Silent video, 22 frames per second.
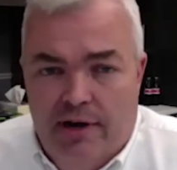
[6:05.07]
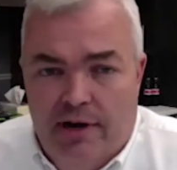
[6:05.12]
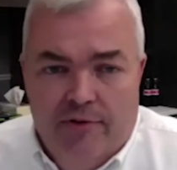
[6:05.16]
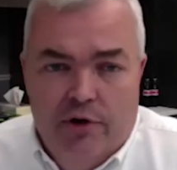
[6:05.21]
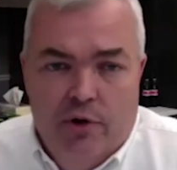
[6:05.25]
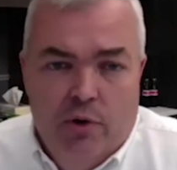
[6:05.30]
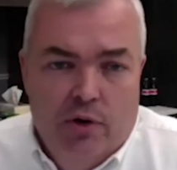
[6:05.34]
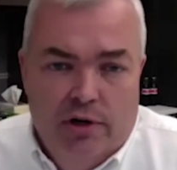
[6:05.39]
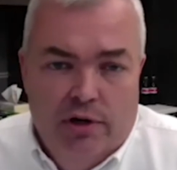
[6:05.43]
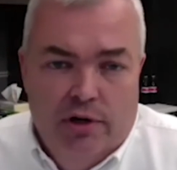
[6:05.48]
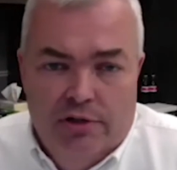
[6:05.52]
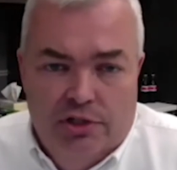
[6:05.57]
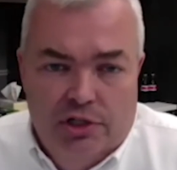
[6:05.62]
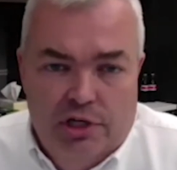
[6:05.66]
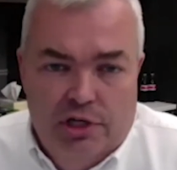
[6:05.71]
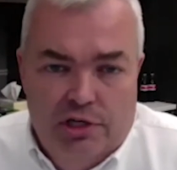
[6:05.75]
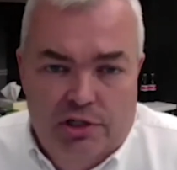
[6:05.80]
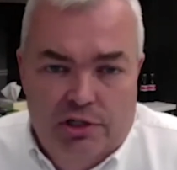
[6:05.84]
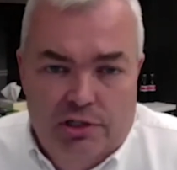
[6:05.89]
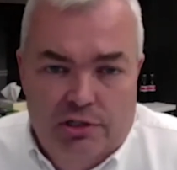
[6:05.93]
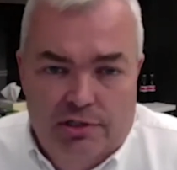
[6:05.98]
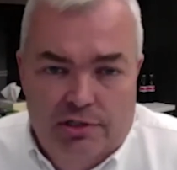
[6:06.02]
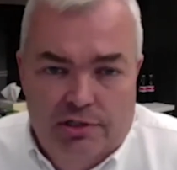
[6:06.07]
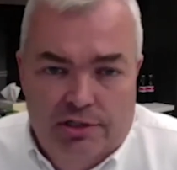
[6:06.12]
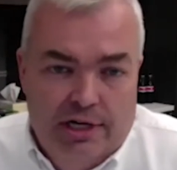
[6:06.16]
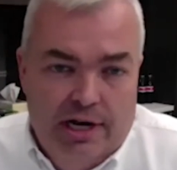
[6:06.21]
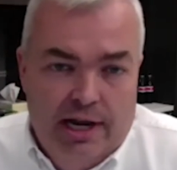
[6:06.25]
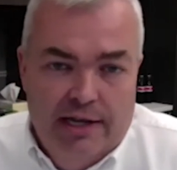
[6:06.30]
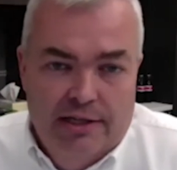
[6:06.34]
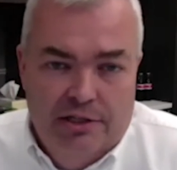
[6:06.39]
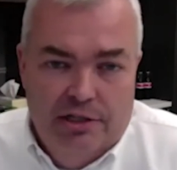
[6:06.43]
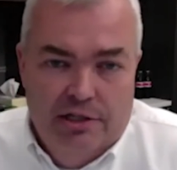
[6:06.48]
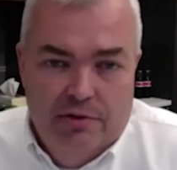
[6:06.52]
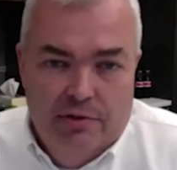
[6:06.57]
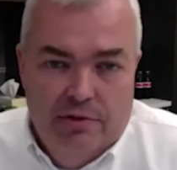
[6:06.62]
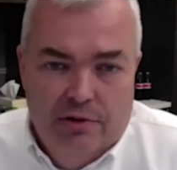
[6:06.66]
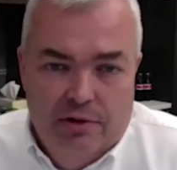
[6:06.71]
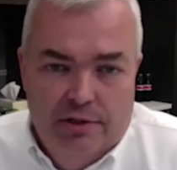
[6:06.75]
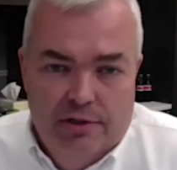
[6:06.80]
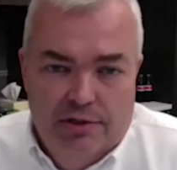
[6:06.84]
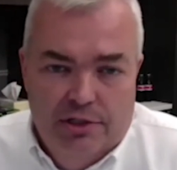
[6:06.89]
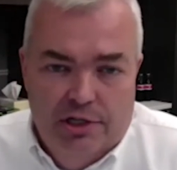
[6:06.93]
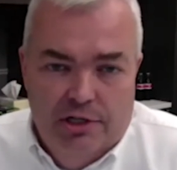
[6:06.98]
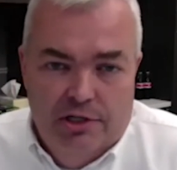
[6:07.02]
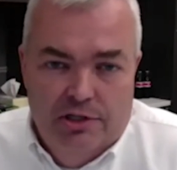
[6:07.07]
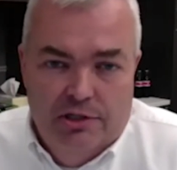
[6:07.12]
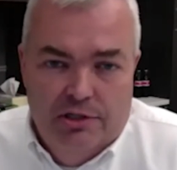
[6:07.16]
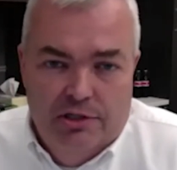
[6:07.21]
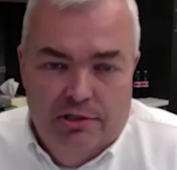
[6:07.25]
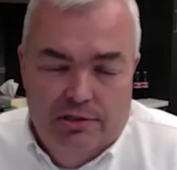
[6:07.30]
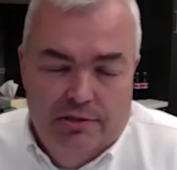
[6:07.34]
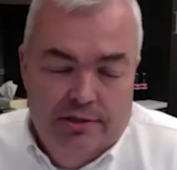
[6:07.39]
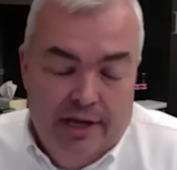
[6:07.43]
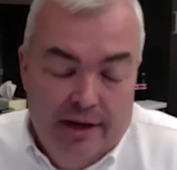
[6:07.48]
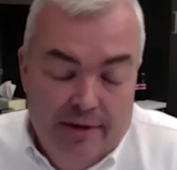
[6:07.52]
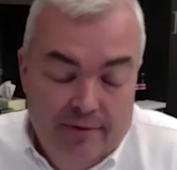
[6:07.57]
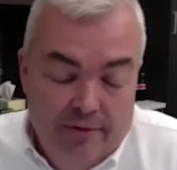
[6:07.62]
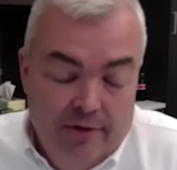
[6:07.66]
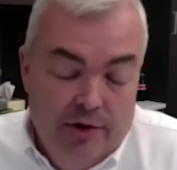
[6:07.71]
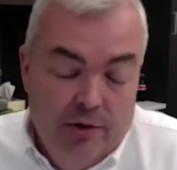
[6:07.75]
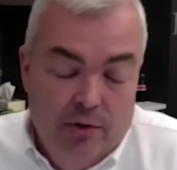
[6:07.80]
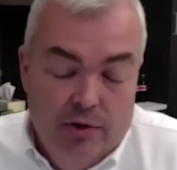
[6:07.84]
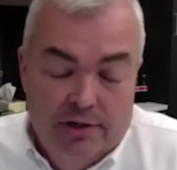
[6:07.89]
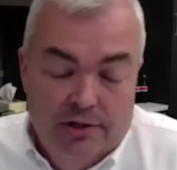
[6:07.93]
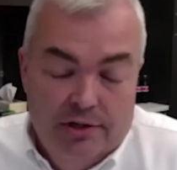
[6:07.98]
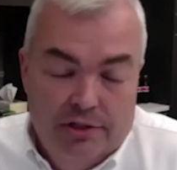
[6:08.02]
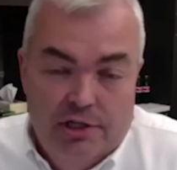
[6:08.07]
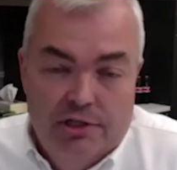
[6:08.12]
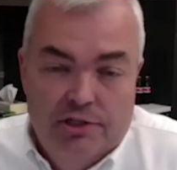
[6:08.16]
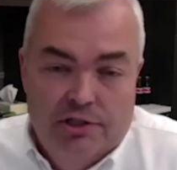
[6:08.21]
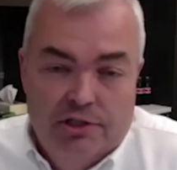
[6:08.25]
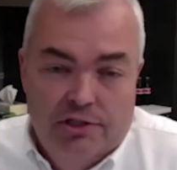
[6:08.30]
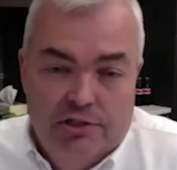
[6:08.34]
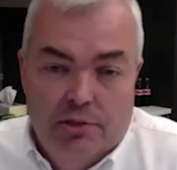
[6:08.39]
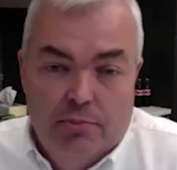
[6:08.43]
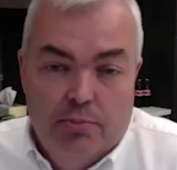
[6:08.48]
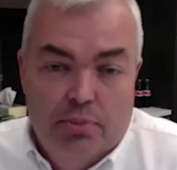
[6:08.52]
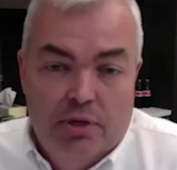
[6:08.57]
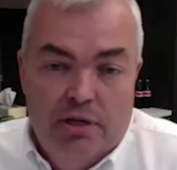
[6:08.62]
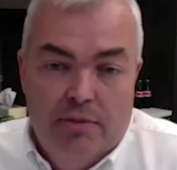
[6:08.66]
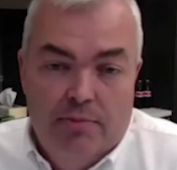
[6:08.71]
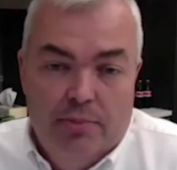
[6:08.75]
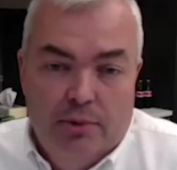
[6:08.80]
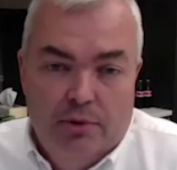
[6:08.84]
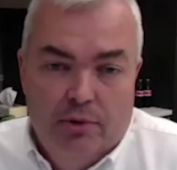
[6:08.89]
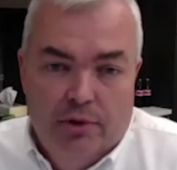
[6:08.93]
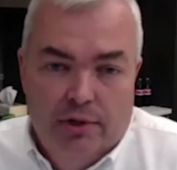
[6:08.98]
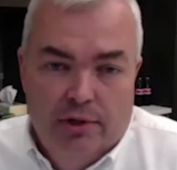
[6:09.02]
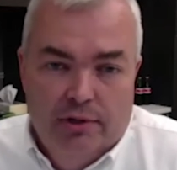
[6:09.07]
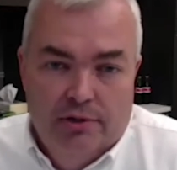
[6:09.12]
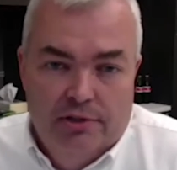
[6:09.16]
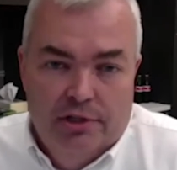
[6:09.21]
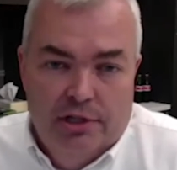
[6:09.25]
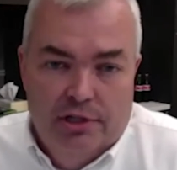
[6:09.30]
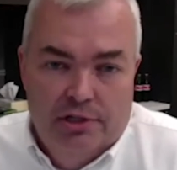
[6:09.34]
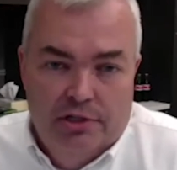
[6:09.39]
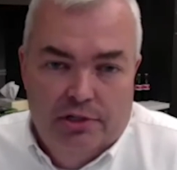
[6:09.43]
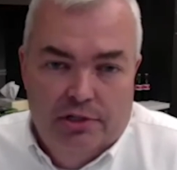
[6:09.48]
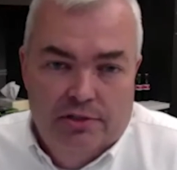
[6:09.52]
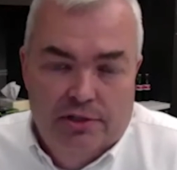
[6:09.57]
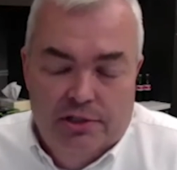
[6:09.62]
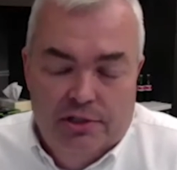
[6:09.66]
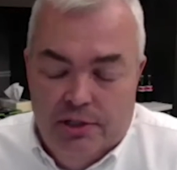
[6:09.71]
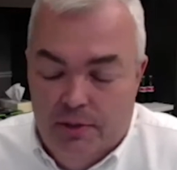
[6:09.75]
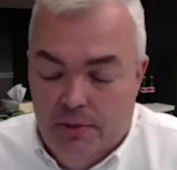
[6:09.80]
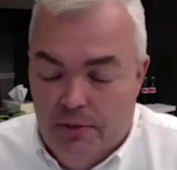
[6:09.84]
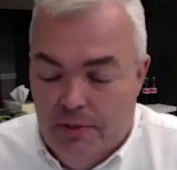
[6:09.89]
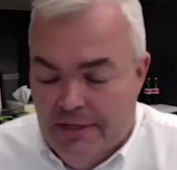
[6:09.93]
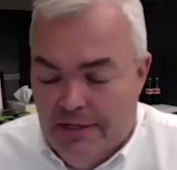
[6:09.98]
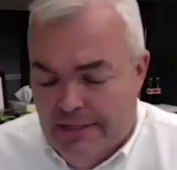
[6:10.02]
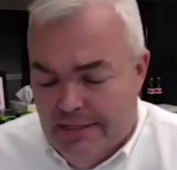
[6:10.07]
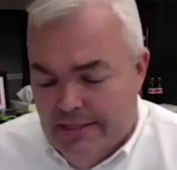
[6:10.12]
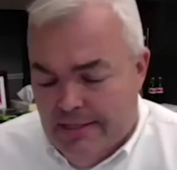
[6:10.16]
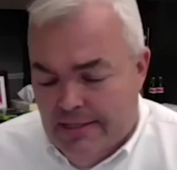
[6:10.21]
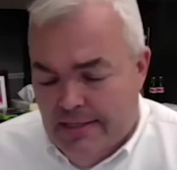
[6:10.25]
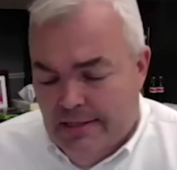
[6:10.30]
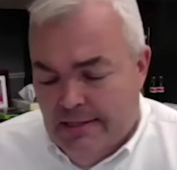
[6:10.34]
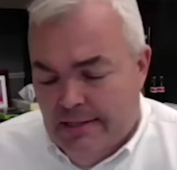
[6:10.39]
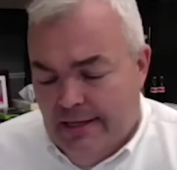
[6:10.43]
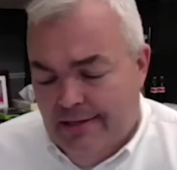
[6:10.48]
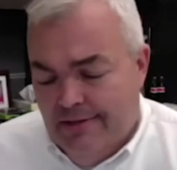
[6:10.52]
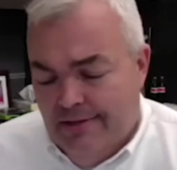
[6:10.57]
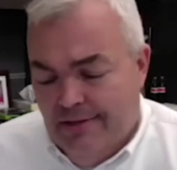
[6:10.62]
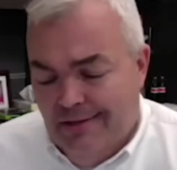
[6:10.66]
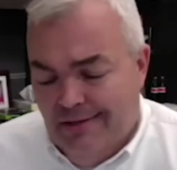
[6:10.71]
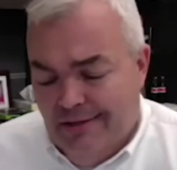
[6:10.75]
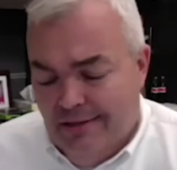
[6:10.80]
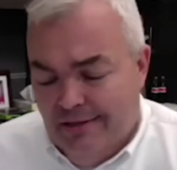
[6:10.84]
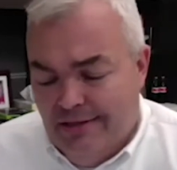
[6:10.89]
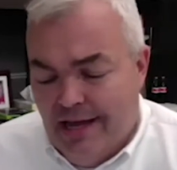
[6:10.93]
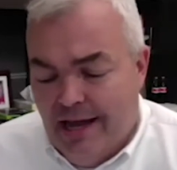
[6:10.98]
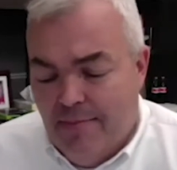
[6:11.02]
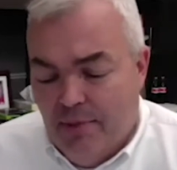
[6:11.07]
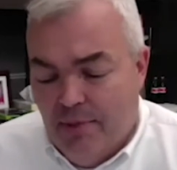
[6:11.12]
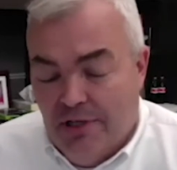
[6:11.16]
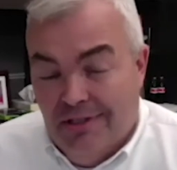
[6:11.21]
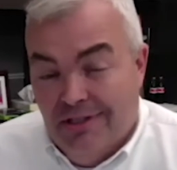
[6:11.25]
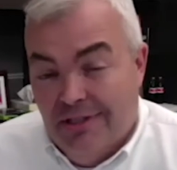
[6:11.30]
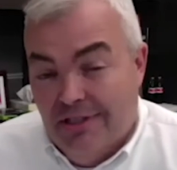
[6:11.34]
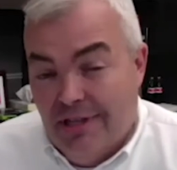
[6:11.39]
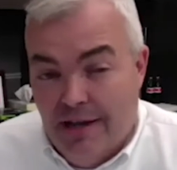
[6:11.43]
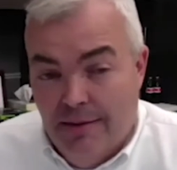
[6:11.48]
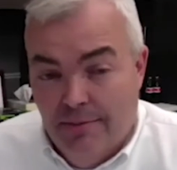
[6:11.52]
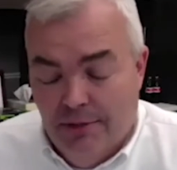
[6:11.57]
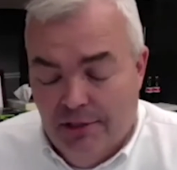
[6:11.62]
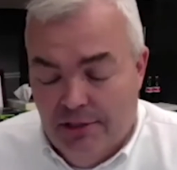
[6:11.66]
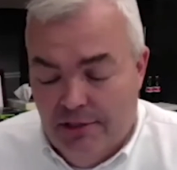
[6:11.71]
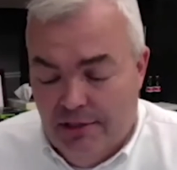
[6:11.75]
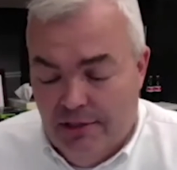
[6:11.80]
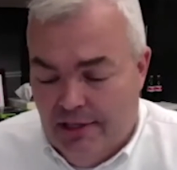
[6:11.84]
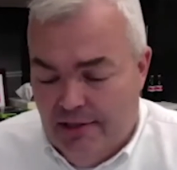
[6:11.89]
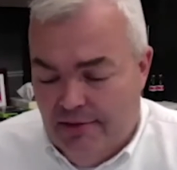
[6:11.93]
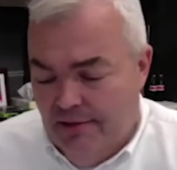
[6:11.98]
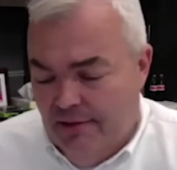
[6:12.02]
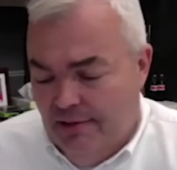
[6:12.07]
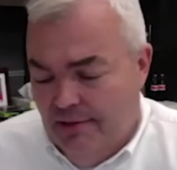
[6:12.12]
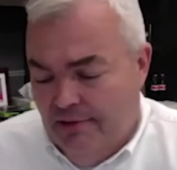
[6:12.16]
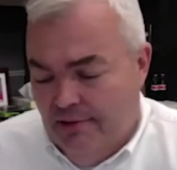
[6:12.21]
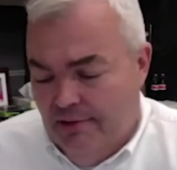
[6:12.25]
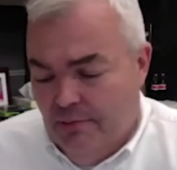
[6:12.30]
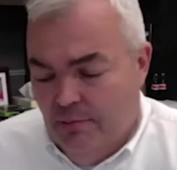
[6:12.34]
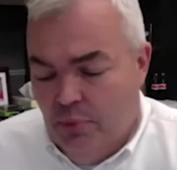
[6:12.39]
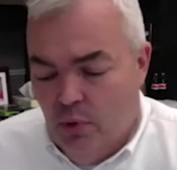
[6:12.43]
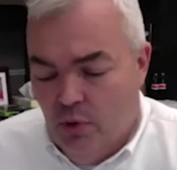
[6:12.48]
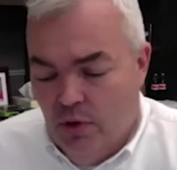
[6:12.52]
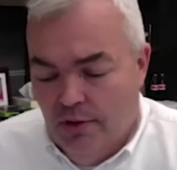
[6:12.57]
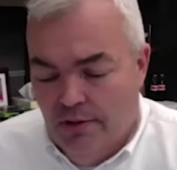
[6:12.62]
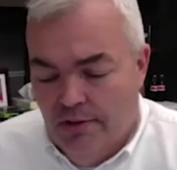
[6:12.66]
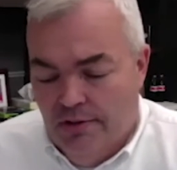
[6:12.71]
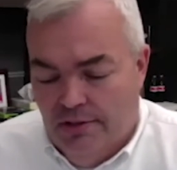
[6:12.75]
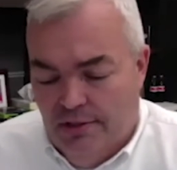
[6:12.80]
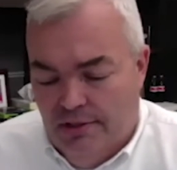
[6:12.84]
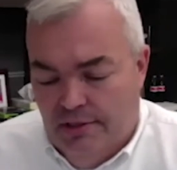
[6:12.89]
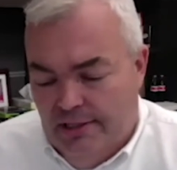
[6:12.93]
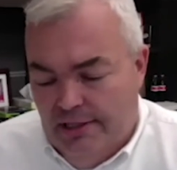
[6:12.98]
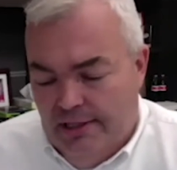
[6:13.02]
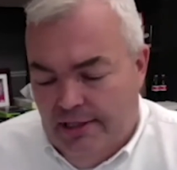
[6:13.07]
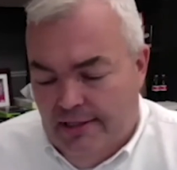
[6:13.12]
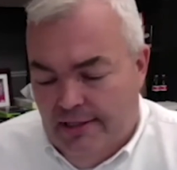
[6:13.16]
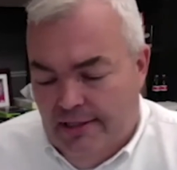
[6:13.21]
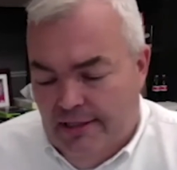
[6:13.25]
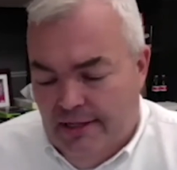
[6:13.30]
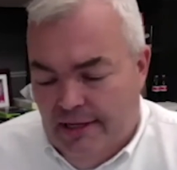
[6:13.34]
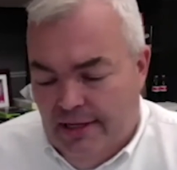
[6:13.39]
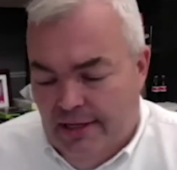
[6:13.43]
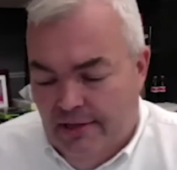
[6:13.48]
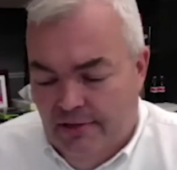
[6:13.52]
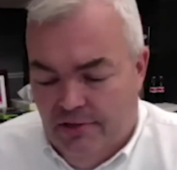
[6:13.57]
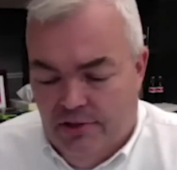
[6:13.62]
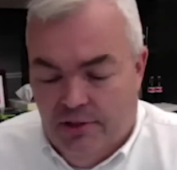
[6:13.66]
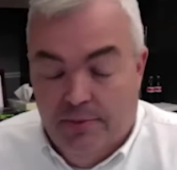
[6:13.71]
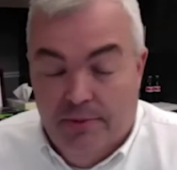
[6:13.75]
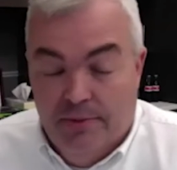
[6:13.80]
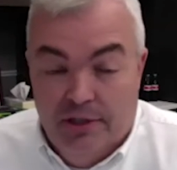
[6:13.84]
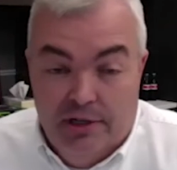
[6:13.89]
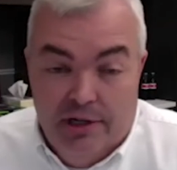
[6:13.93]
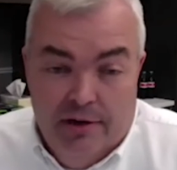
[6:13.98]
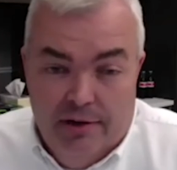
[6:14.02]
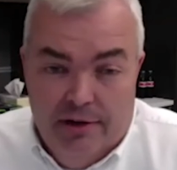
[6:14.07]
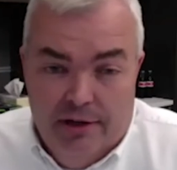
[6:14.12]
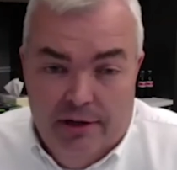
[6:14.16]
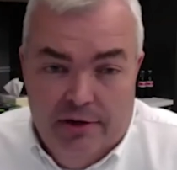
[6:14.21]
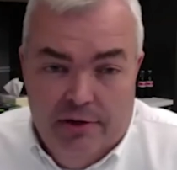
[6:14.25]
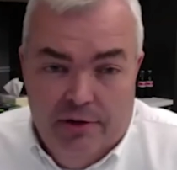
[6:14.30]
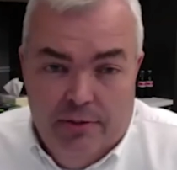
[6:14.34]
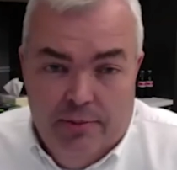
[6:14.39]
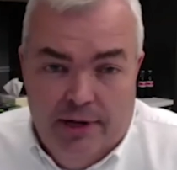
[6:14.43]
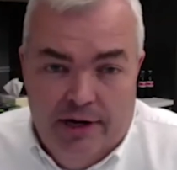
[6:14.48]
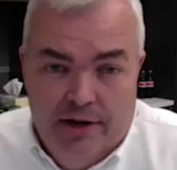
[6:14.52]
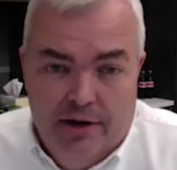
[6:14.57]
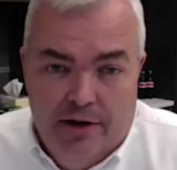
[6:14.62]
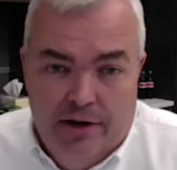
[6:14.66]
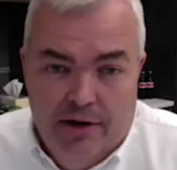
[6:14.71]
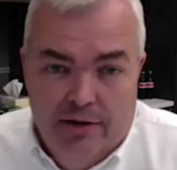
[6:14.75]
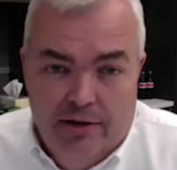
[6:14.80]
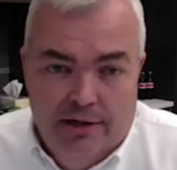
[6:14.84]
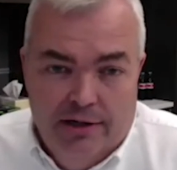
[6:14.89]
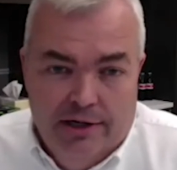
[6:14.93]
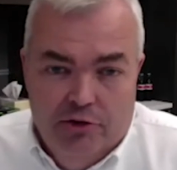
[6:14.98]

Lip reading: Every organization is an IT organization, and every organization is a people organization. So I think the topic is timely. I think it's important, and it's something near and dear to my heart.